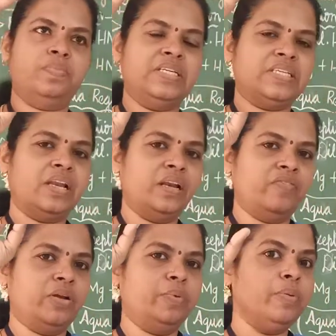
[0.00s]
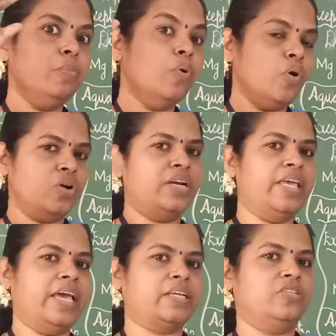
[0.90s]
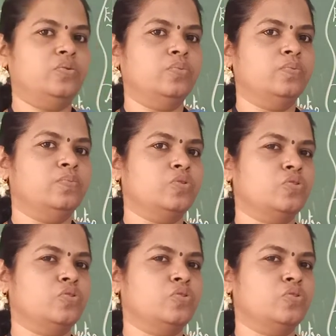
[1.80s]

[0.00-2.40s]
metal will be more reactive.